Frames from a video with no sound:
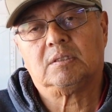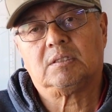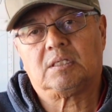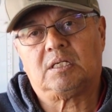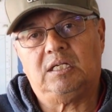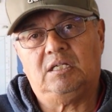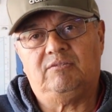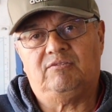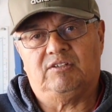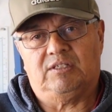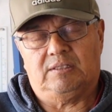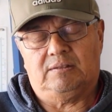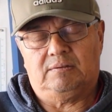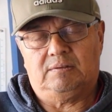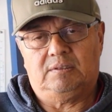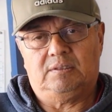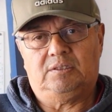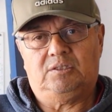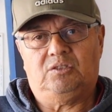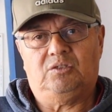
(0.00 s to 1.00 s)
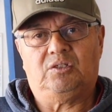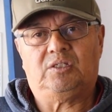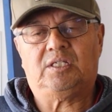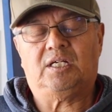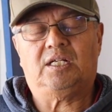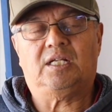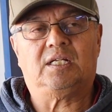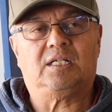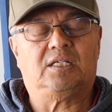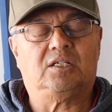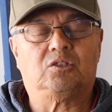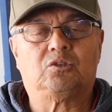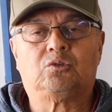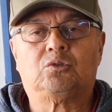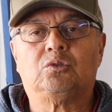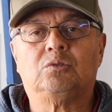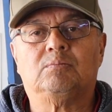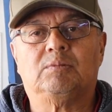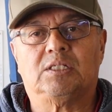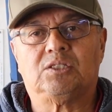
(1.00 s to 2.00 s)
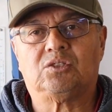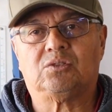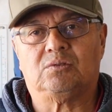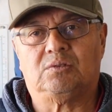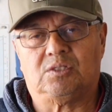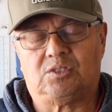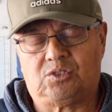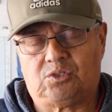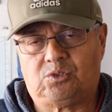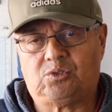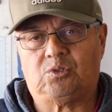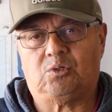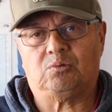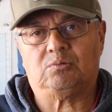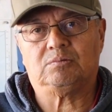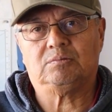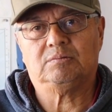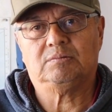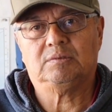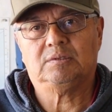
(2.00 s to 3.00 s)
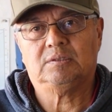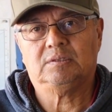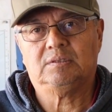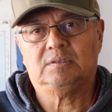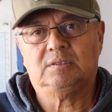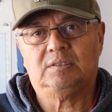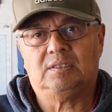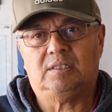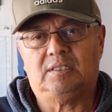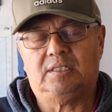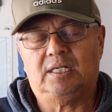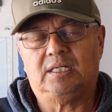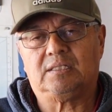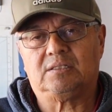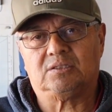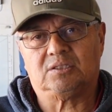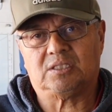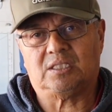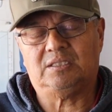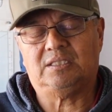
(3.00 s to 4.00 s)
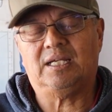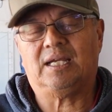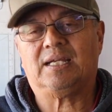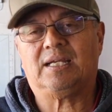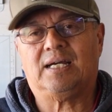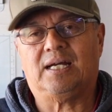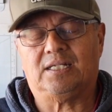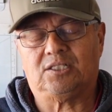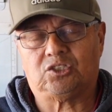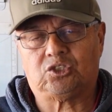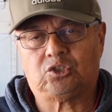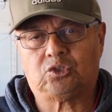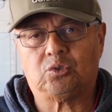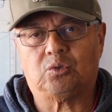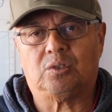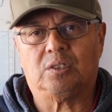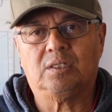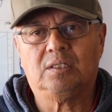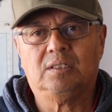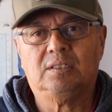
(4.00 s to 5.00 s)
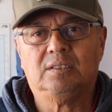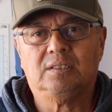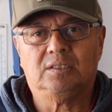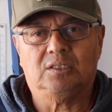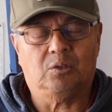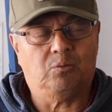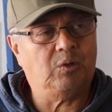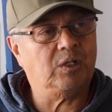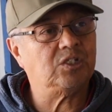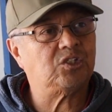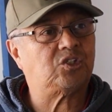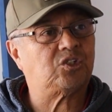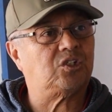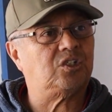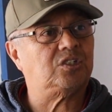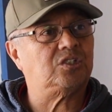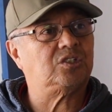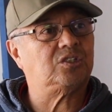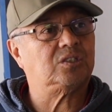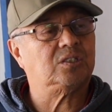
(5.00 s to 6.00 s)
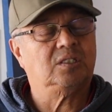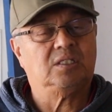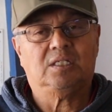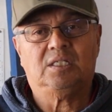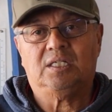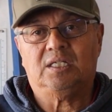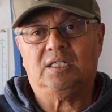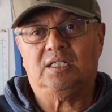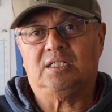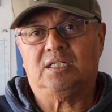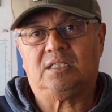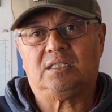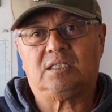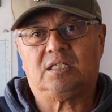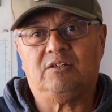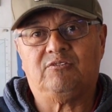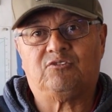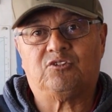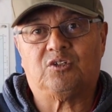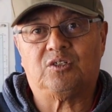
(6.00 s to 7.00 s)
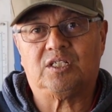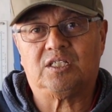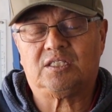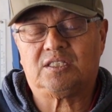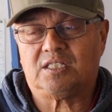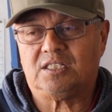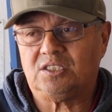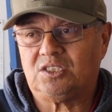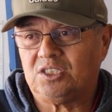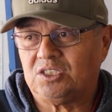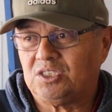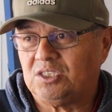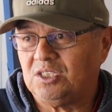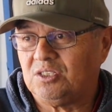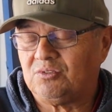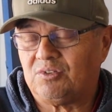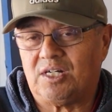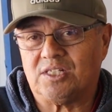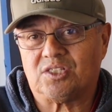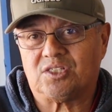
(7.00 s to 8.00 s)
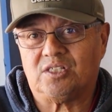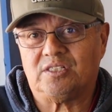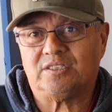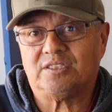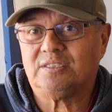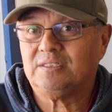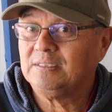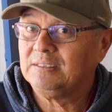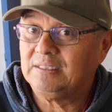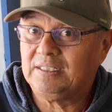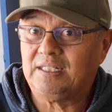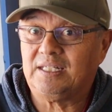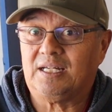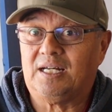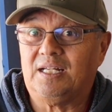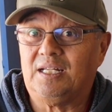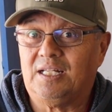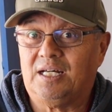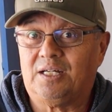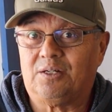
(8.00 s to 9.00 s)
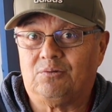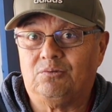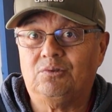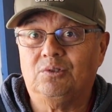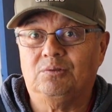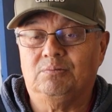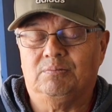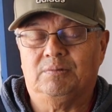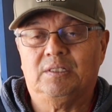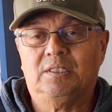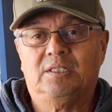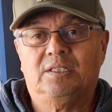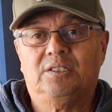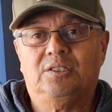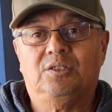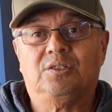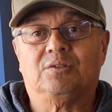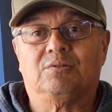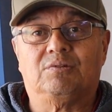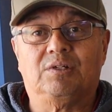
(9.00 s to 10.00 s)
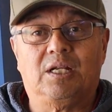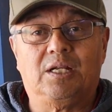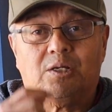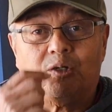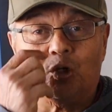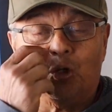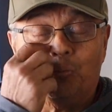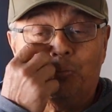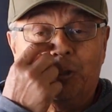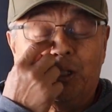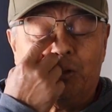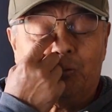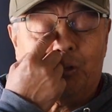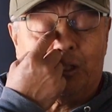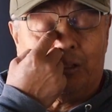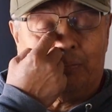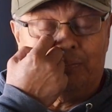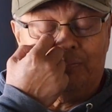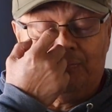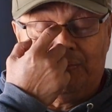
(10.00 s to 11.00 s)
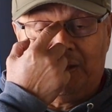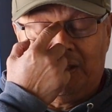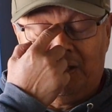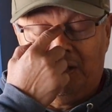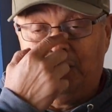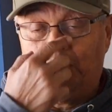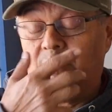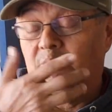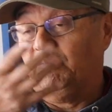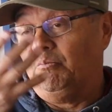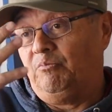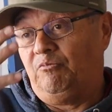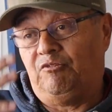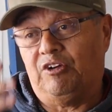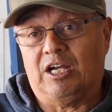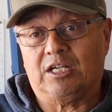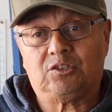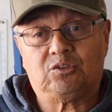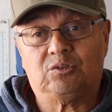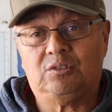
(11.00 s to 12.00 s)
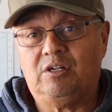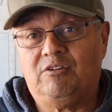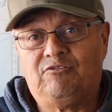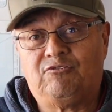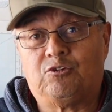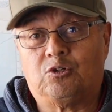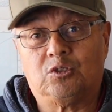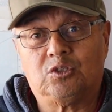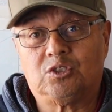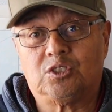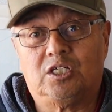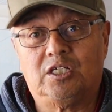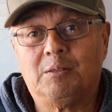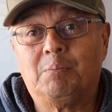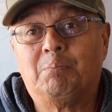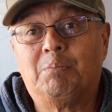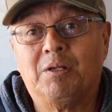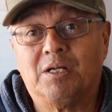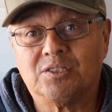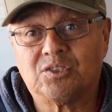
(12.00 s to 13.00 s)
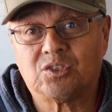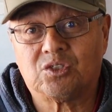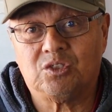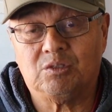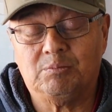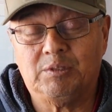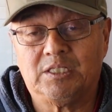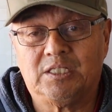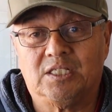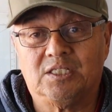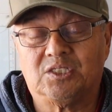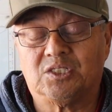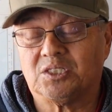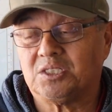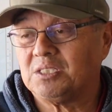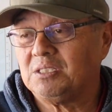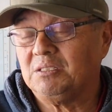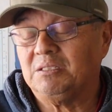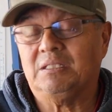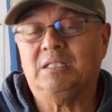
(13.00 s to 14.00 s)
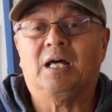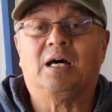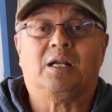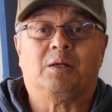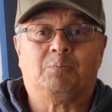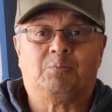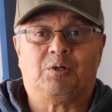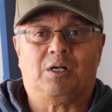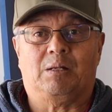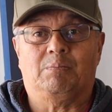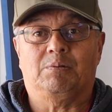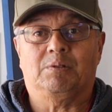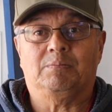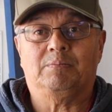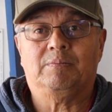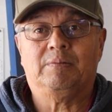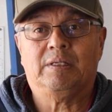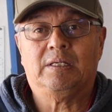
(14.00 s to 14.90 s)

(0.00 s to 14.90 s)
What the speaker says: Cleveland. You cannot get too much on the stroke, all right, because the deck height's short. The Windsors and the 340, 360 Chryslers, they got a lot of room. You can really go big with them. Factory 430 plus cubic inches, not a problem.